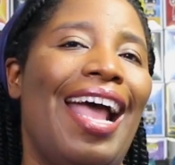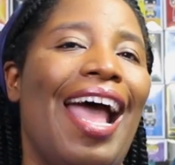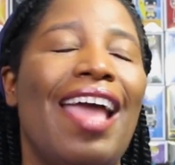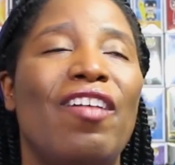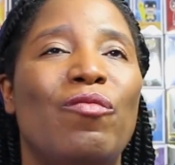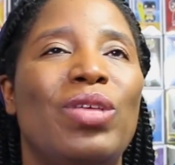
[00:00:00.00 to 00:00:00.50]

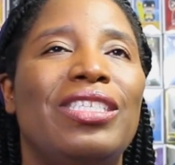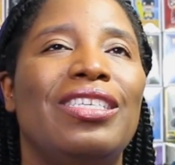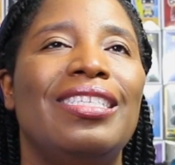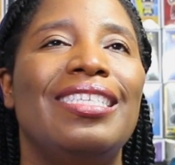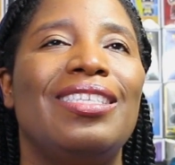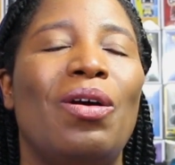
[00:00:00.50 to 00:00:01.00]
I have
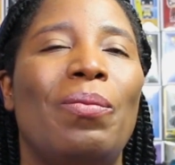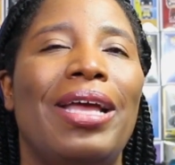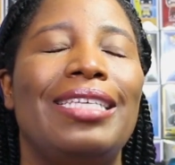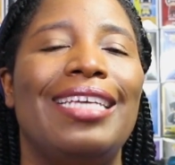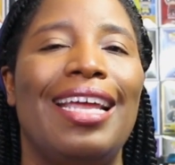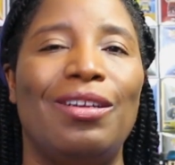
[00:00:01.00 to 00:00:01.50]
mentioned this on
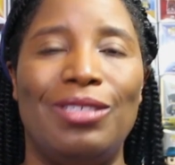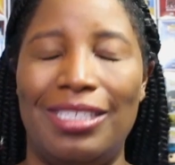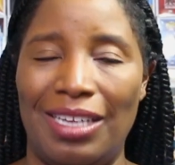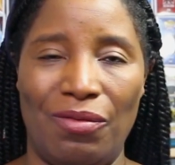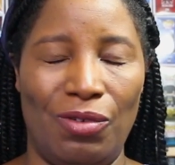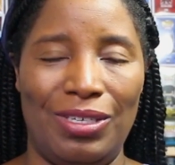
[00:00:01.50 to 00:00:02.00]
my channel
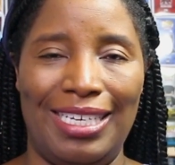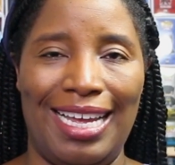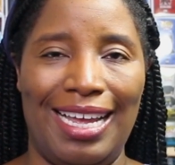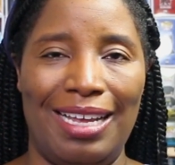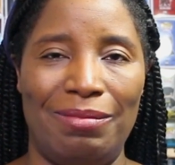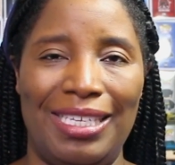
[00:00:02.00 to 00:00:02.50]
several
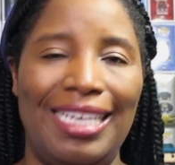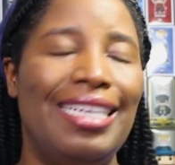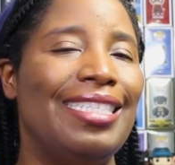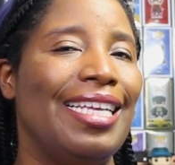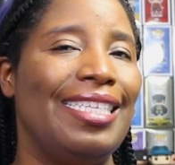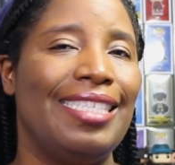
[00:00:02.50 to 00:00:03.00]
times. It
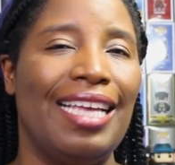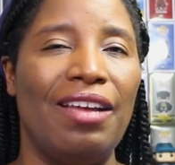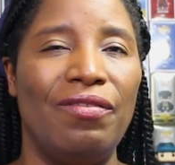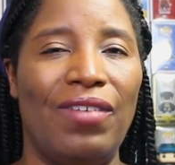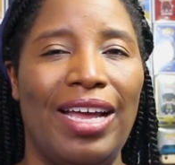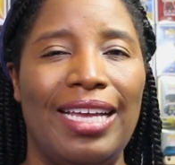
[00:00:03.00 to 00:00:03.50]
is a
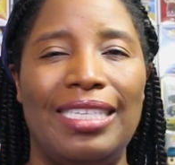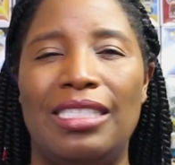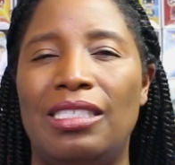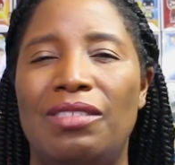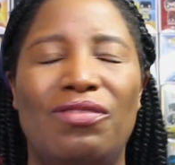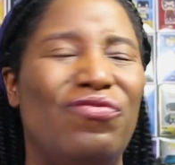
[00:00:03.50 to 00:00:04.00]
sci-fi
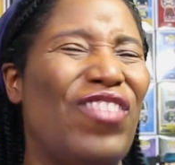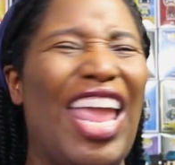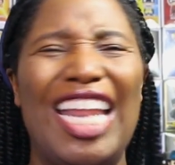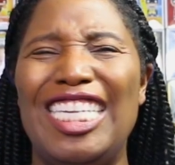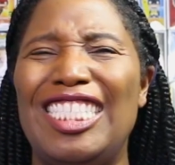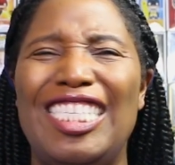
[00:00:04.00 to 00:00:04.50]

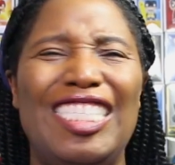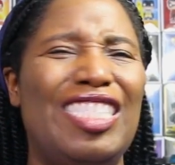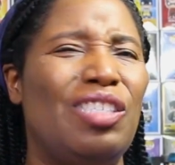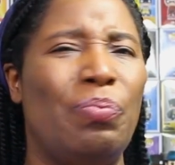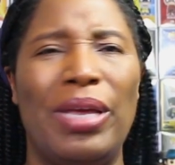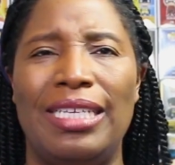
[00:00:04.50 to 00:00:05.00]
fantasy
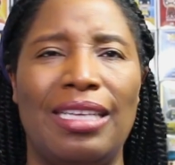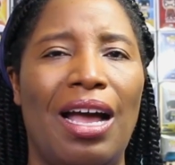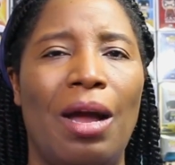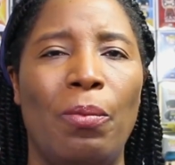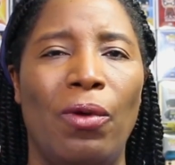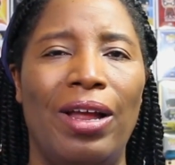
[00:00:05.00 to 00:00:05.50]
space
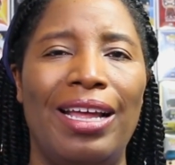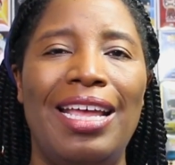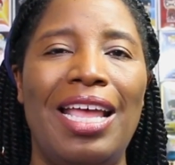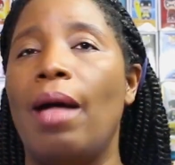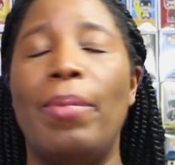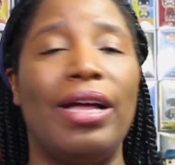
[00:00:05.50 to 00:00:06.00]
opera
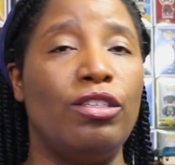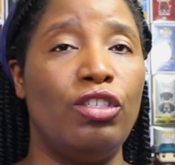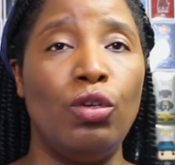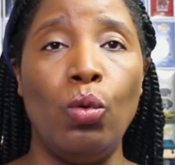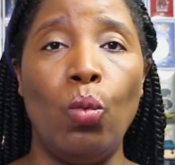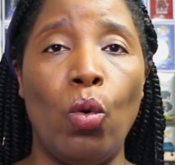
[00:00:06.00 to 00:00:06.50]
about
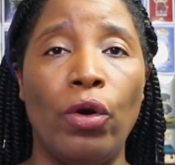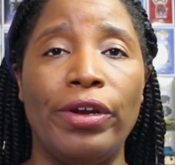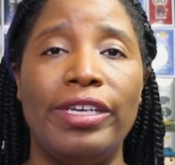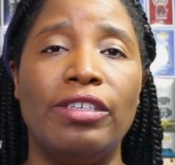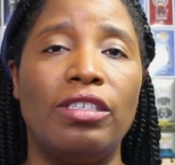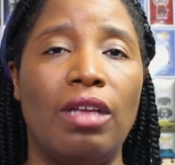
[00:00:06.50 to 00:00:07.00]
2
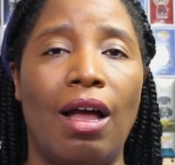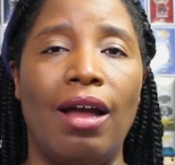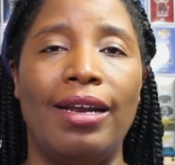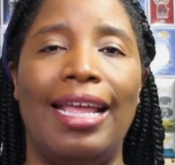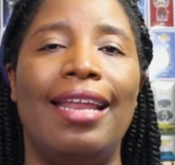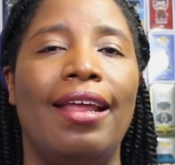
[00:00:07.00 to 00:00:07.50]
warriors
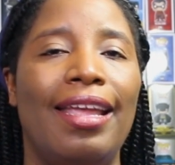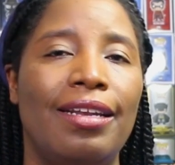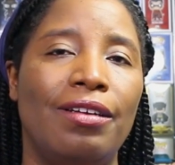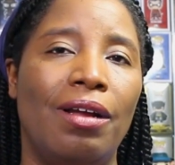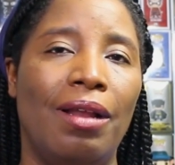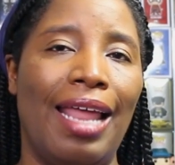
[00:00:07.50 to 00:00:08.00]
caught in an
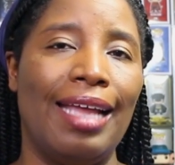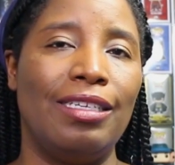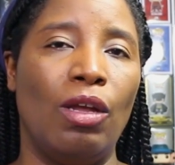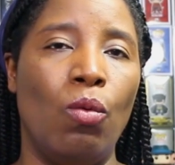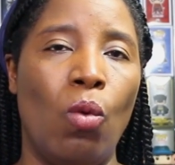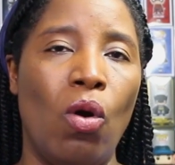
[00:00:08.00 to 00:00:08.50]

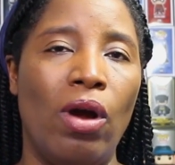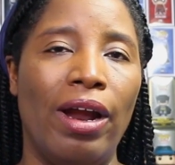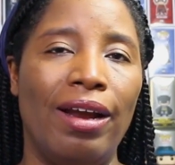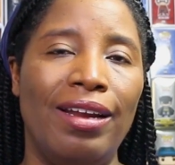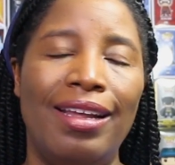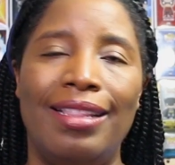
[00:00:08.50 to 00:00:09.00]
intergalactic
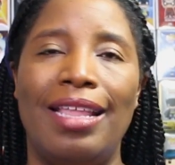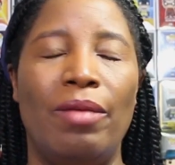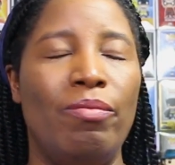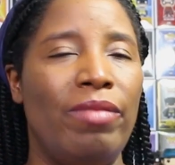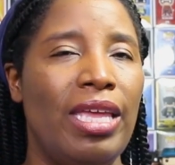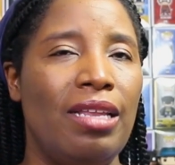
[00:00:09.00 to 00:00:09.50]
war.
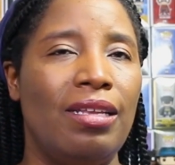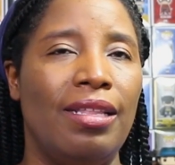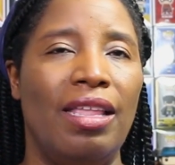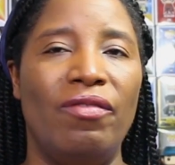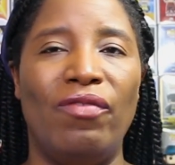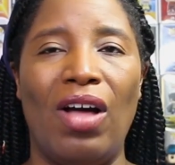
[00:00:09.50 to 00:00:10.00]
They meet,
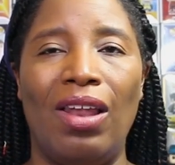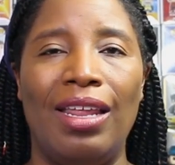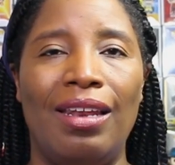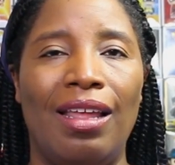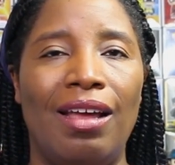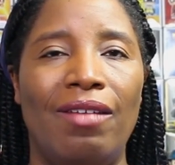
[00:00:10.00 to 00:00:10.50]
they fall
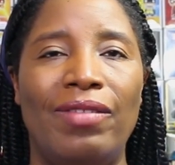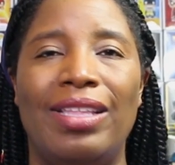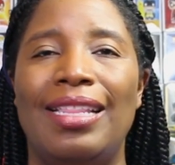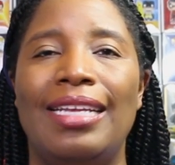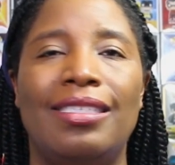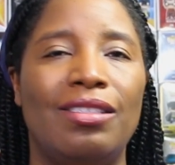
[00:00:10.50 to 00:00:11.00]
in love,
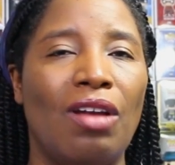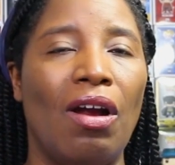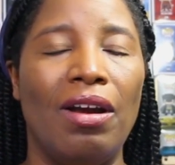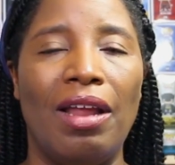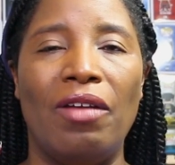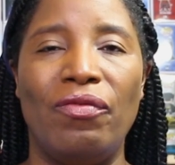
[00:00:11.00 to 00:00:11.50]
they
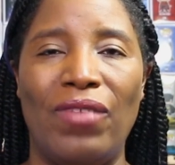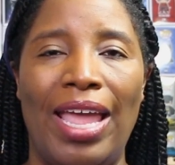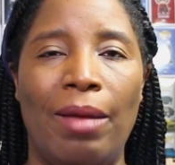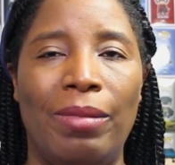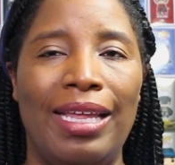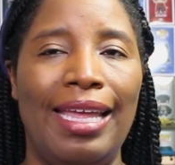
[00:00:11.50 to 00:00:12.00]
start a
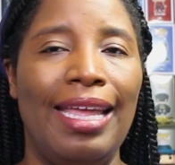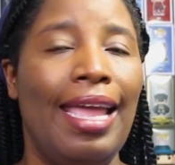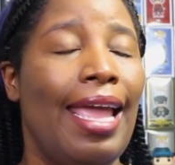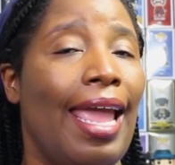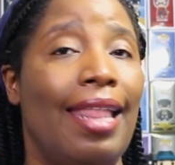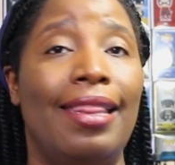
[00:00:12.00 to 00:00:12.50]
family,
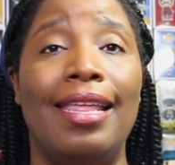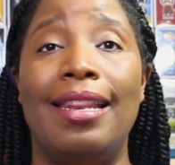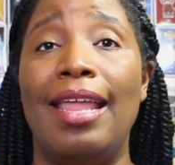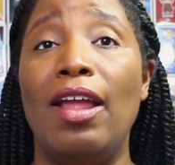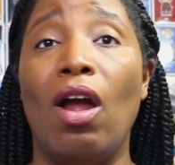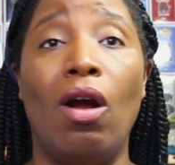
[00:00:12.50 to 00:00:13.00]
and
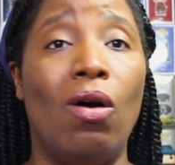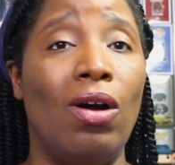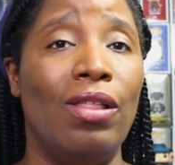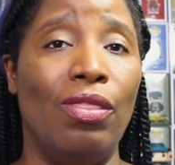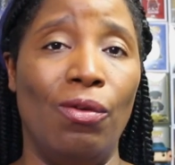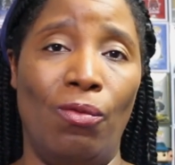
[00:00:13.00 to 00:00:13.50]
then they are
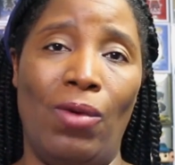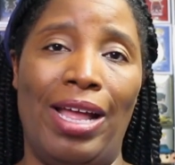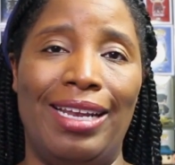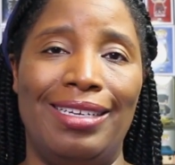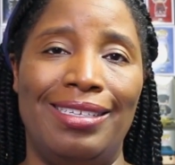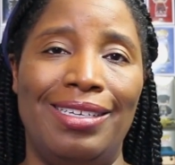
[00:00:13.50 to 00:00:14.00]
on the
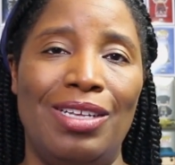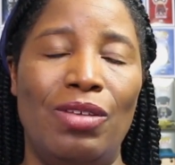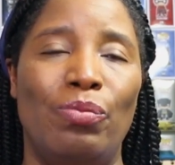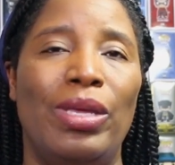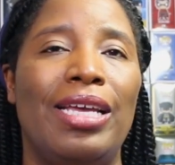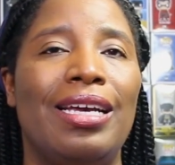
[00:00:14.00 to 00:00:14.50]
run
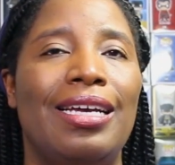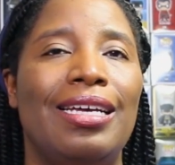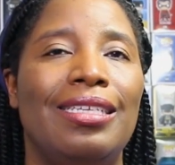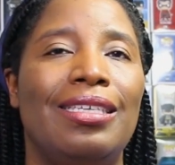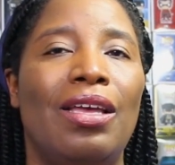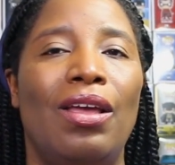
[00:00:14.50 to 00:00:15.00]

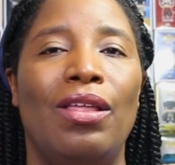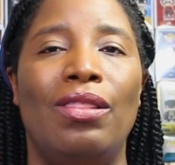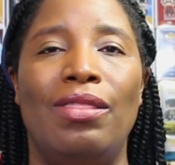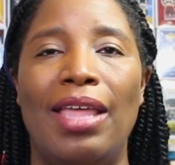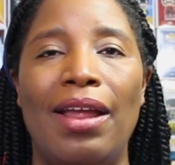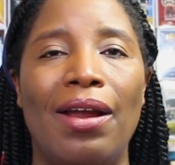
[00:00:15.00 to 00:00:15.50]
because
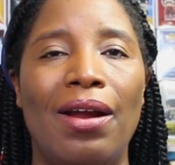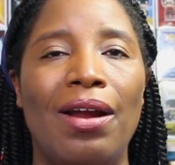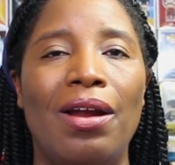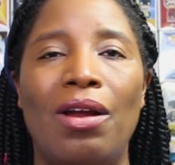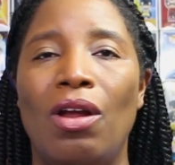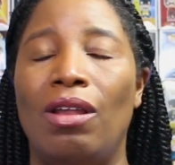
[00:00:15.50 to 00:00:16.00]

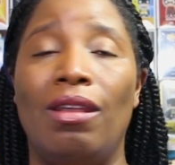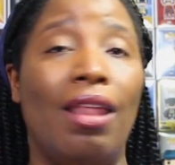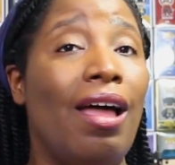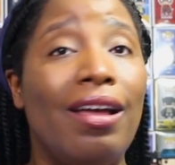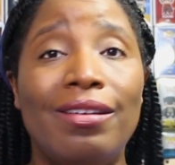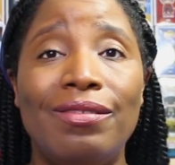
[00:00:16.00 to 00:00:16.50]
their
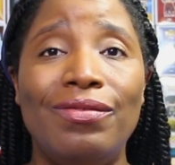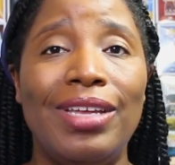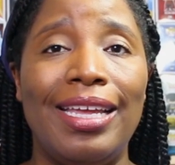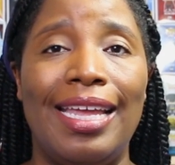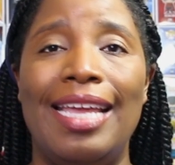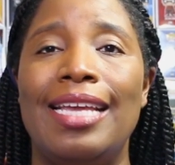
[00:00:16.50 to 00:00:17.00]
love
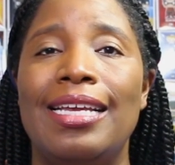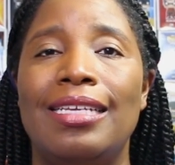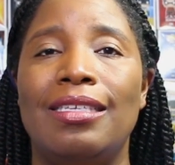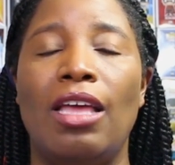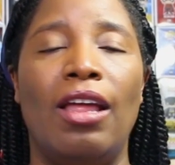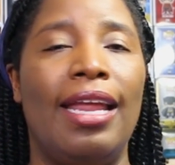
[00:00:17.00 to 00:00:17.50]

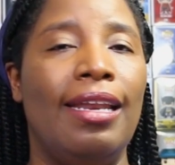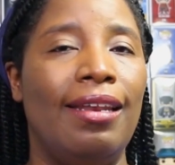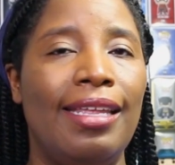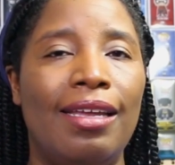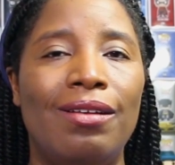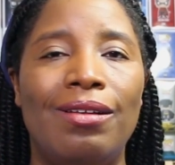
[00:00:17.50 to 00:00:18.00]
is
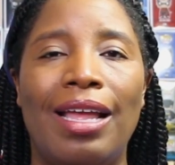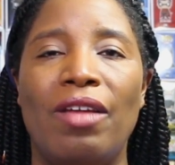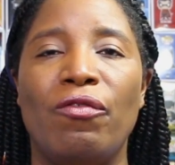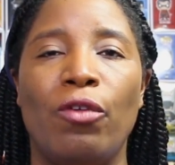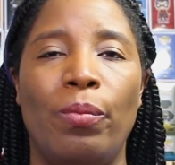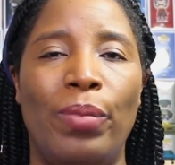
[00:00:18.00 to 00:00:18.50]
illegal
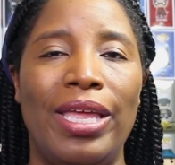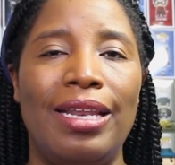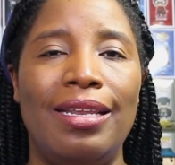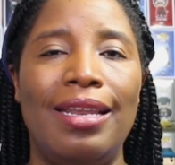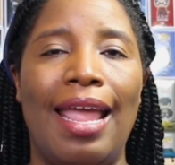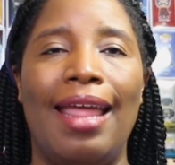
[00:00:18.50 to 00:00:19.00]
and
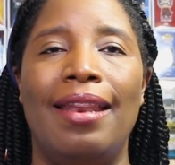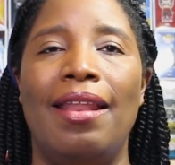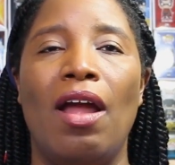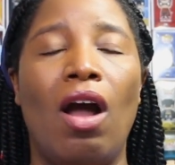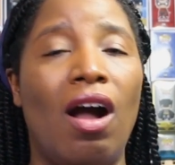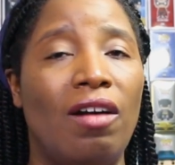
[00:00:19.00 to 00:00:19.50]
forbidden and
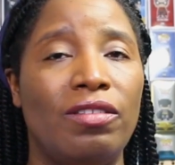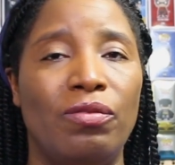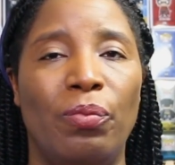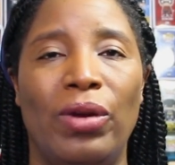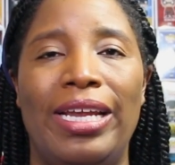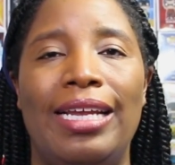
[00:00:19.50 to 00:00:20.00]
their
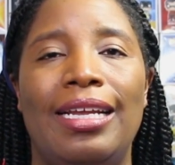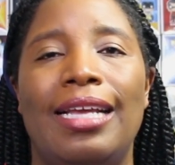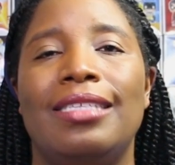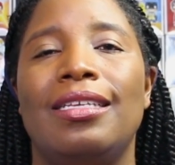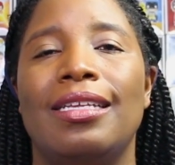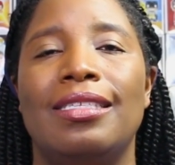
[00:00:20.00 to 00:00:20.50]
offspring
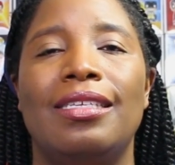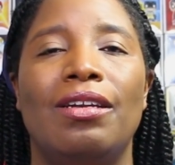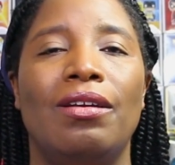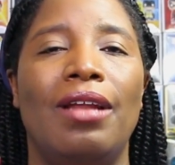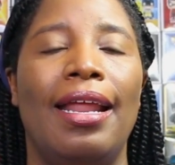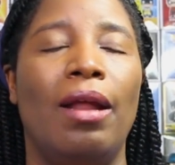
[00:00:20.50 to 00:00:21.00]
is
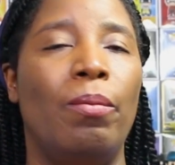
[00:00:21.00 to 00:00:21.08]
considered an